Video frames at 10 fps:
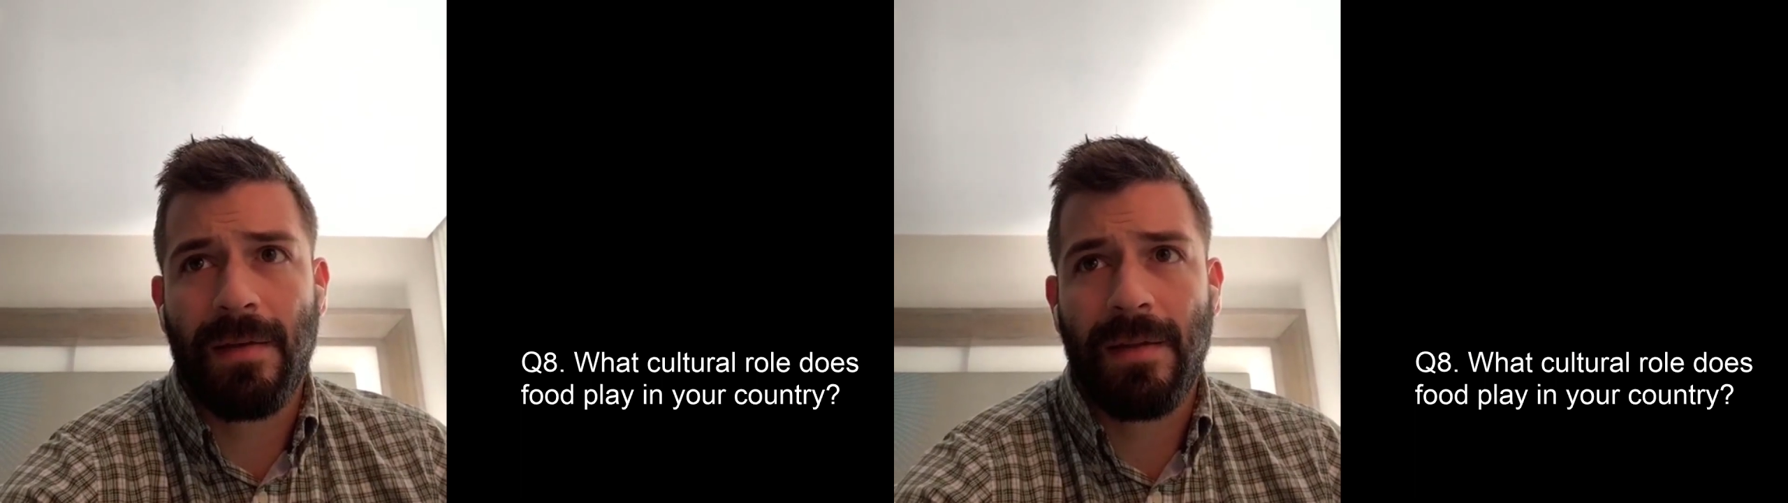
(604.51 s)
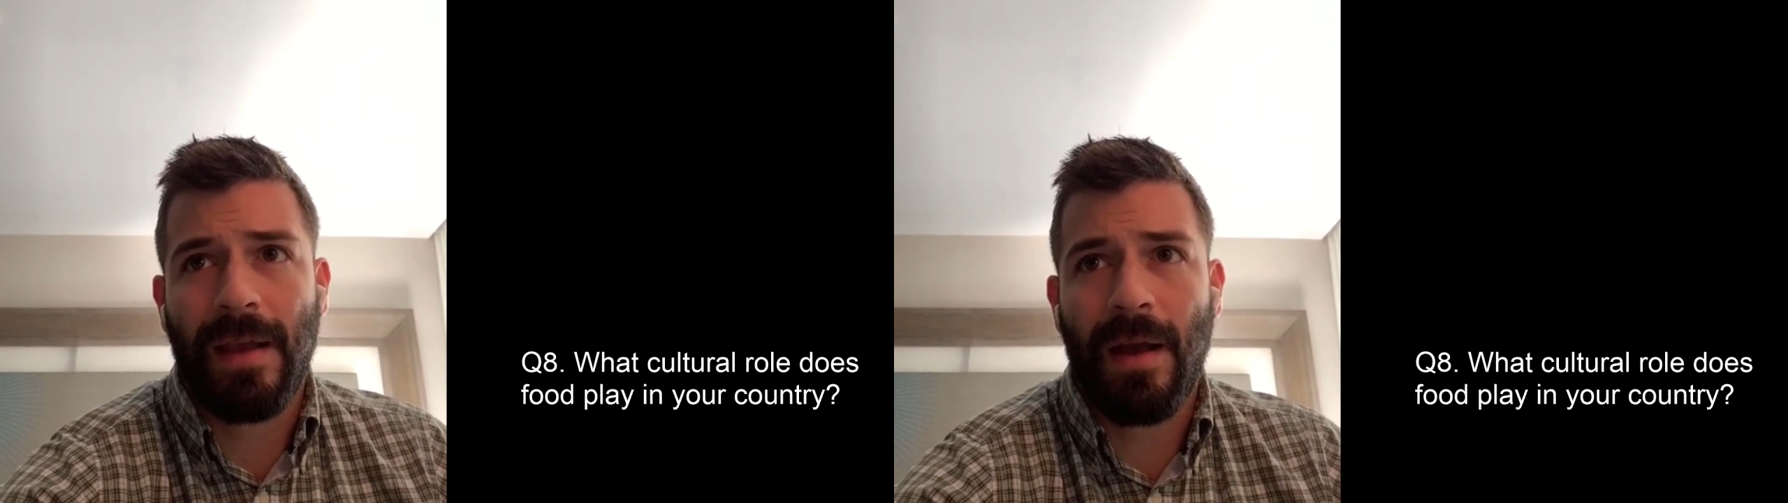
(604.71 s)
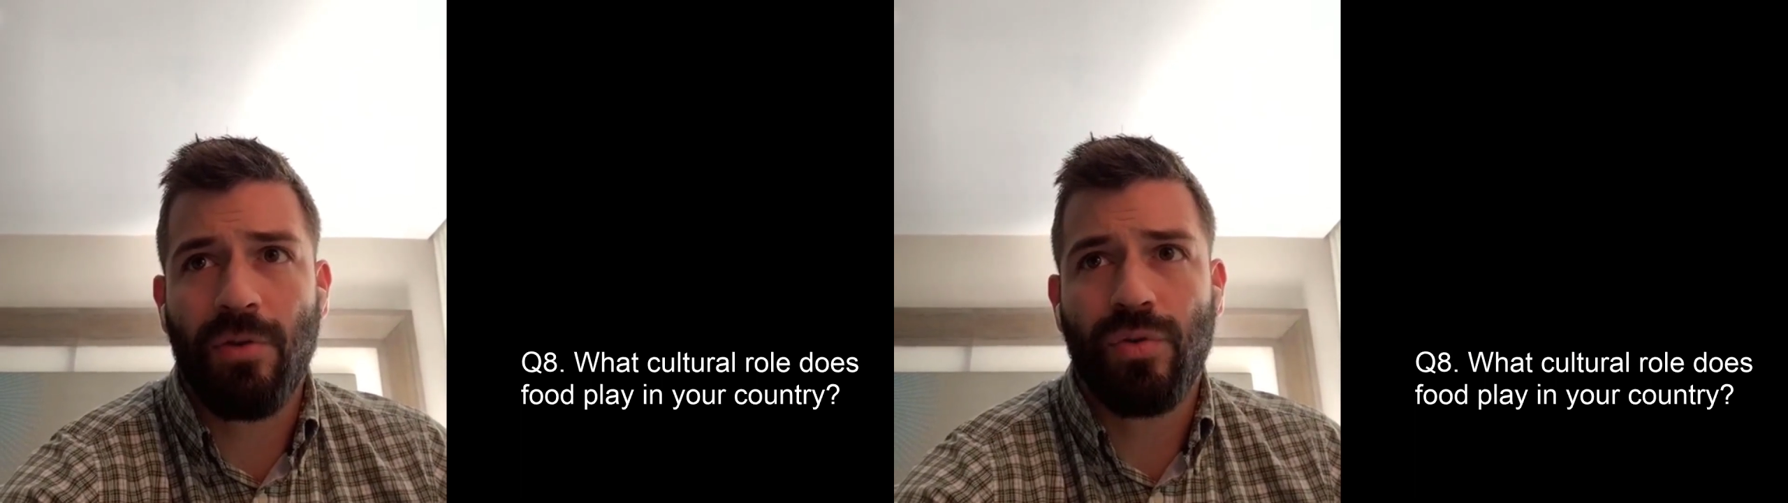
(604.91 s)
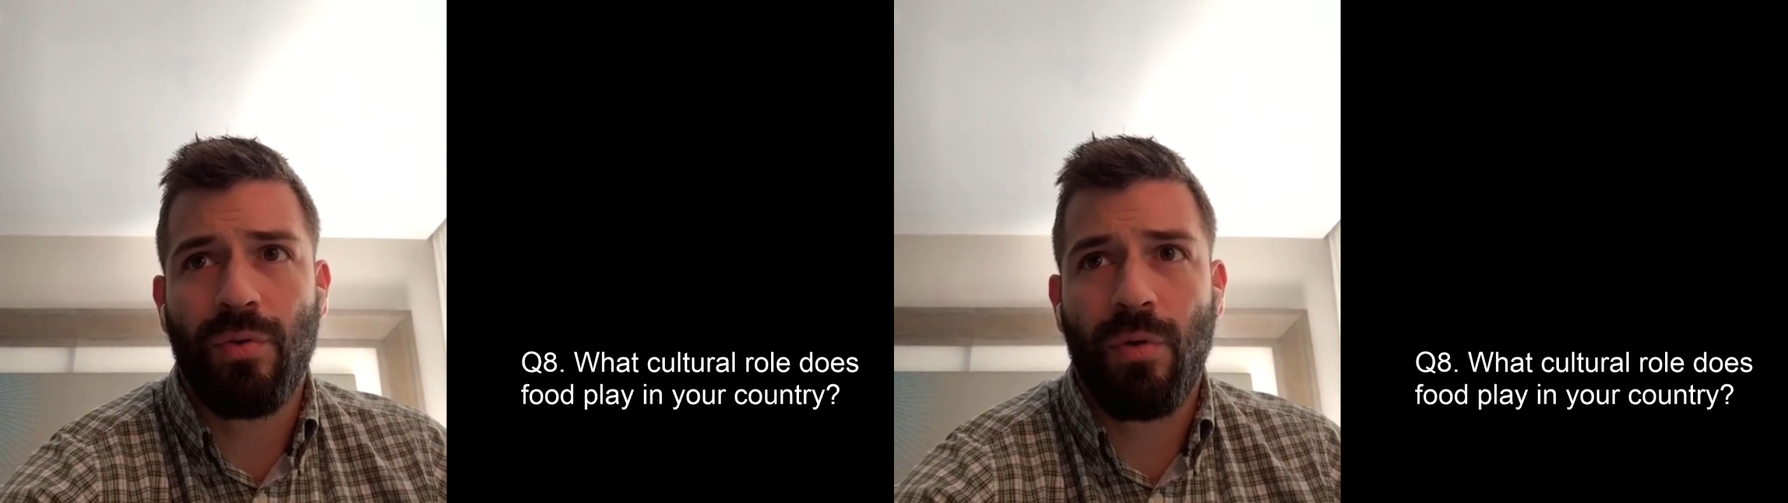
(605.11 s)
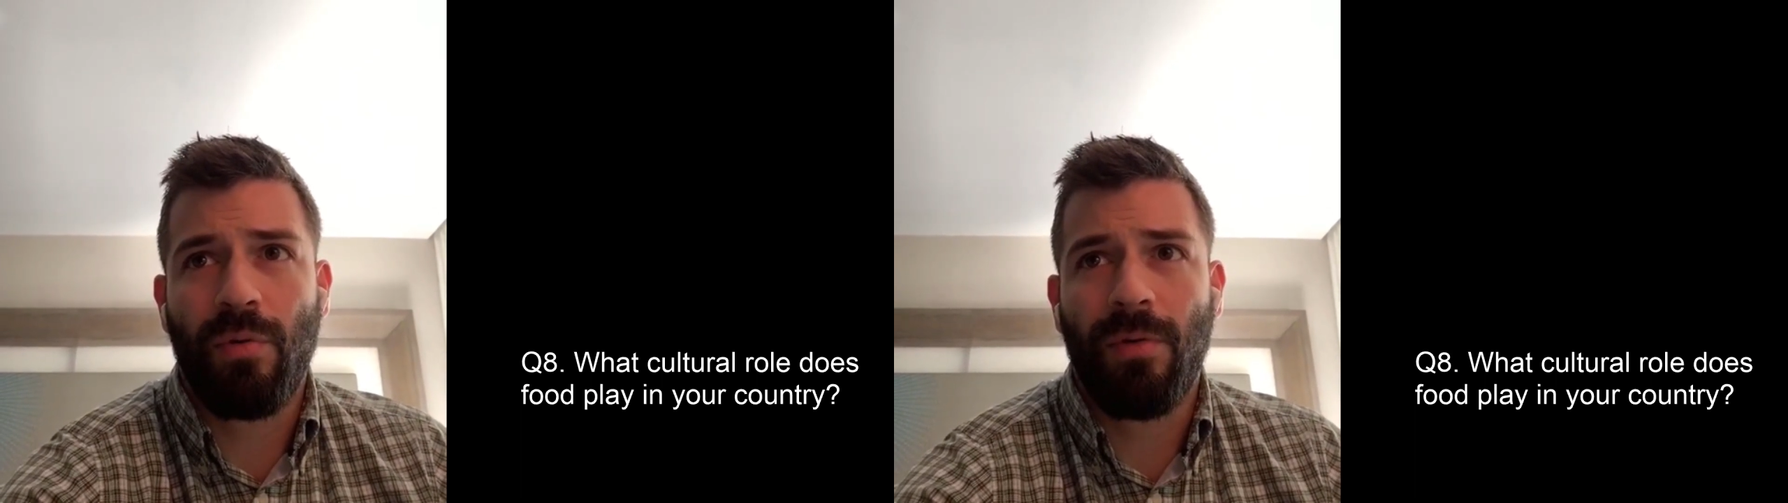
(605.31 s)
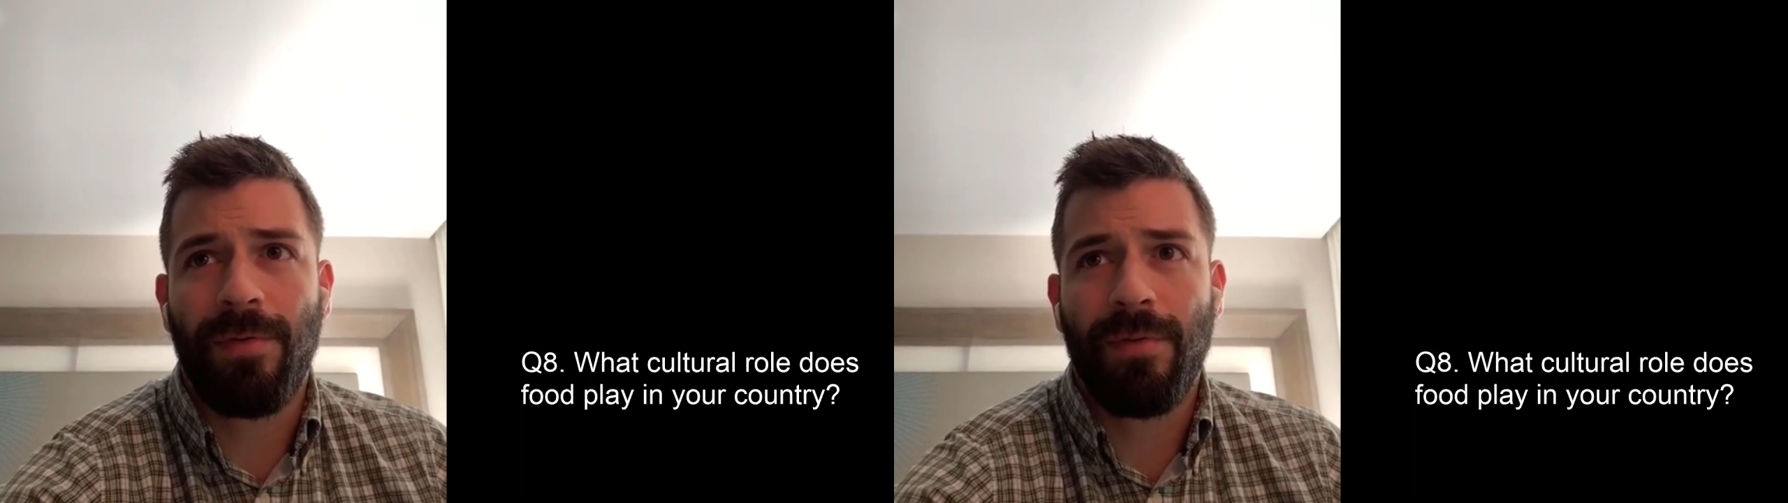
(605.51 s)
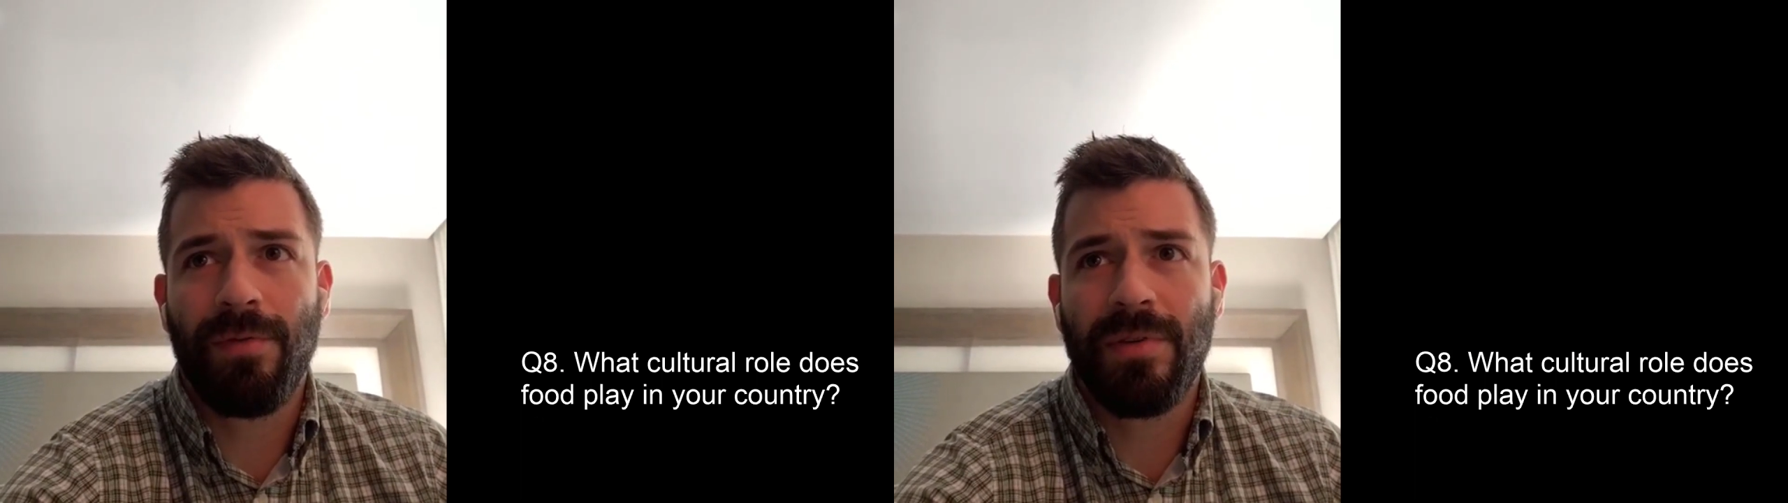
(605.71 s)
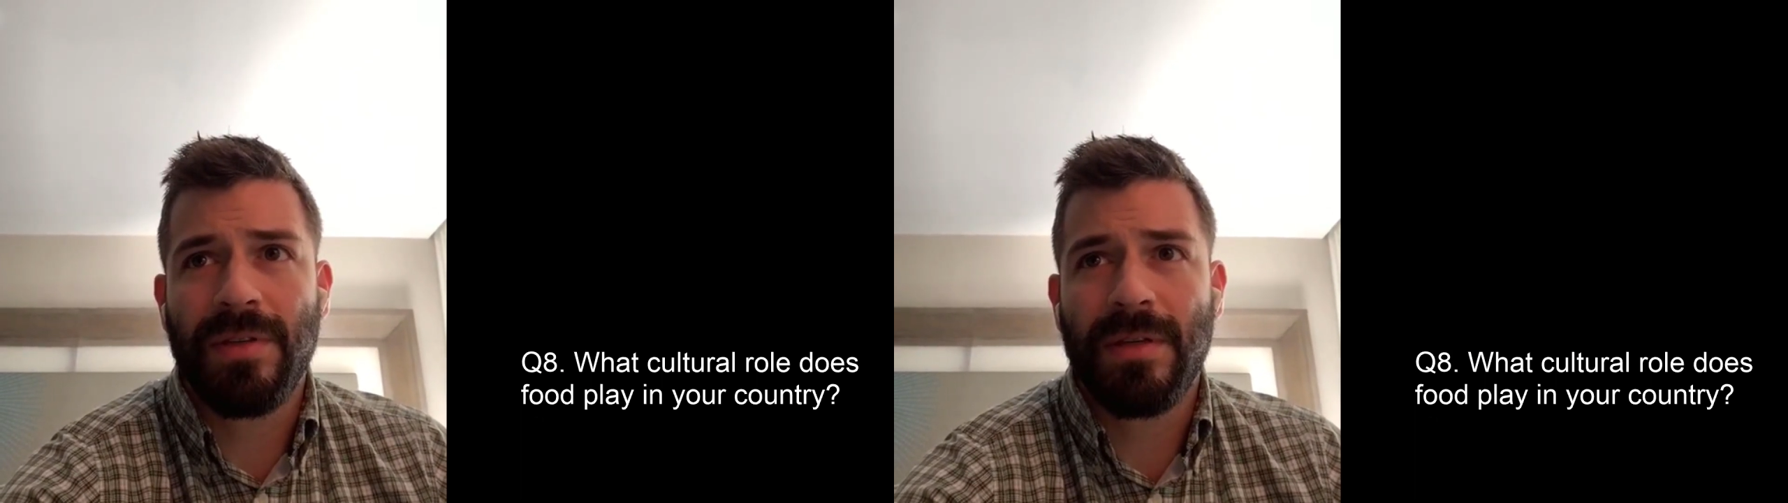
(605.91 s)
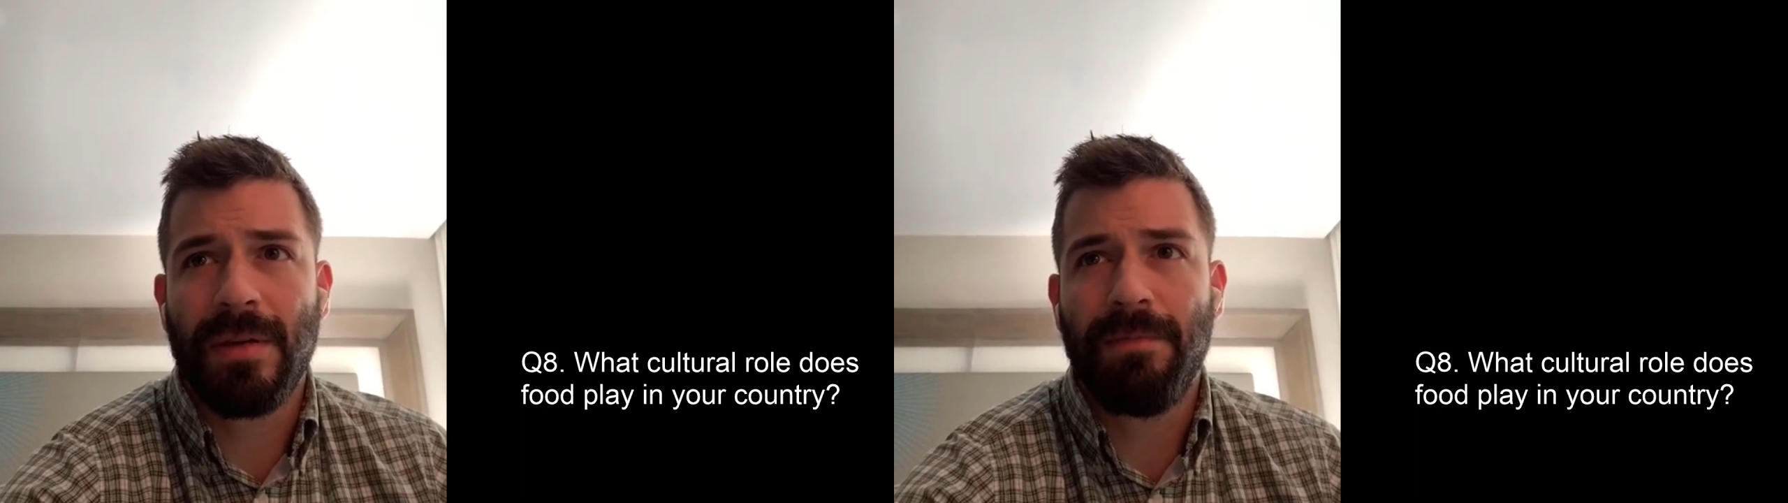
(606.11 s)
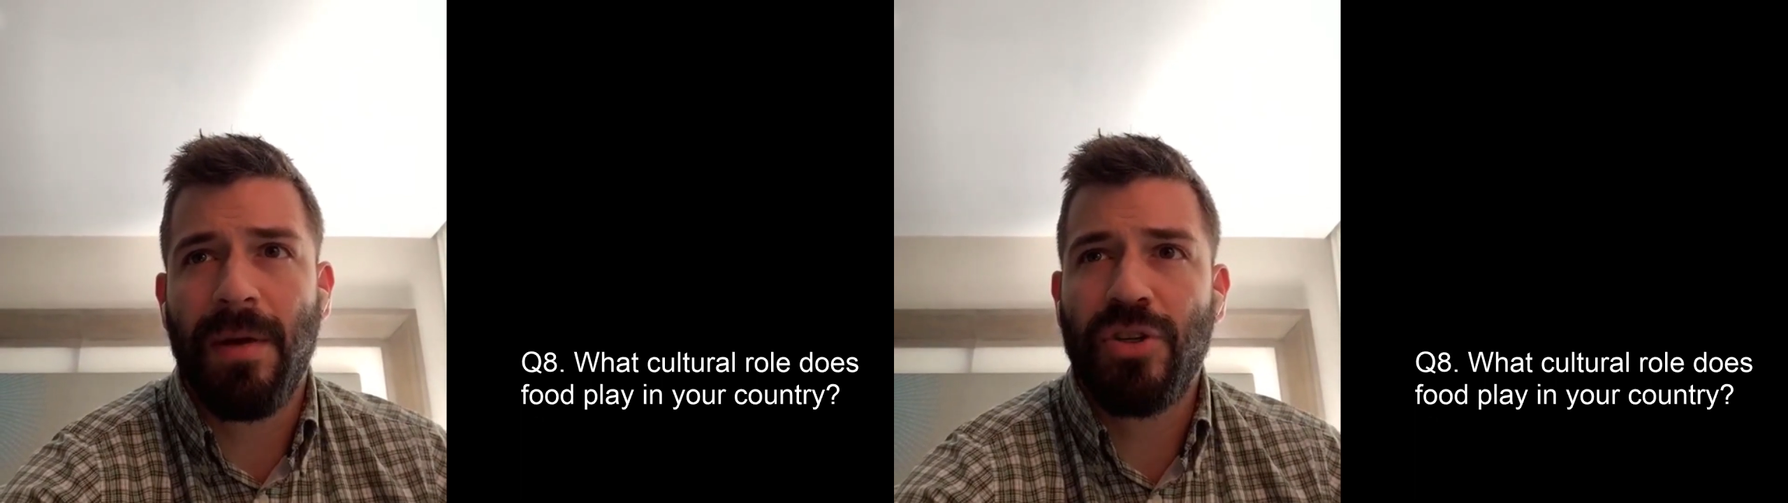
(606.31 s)
the cultural role of food is
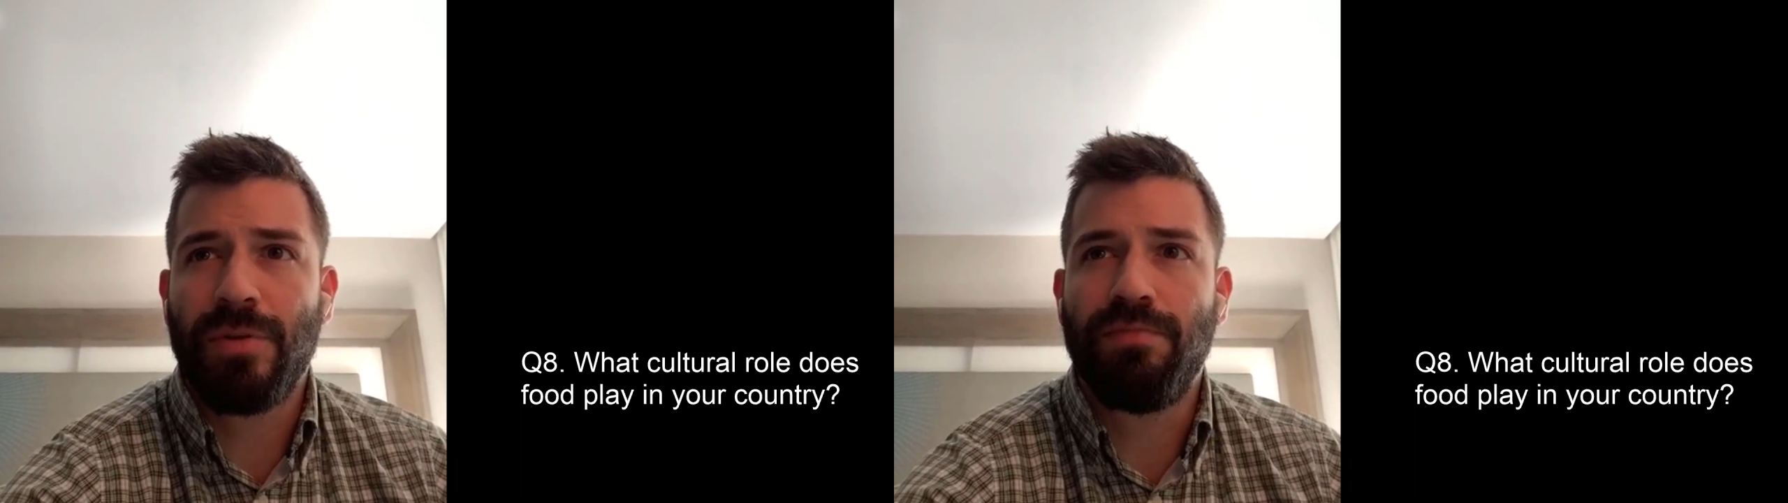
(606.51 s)
much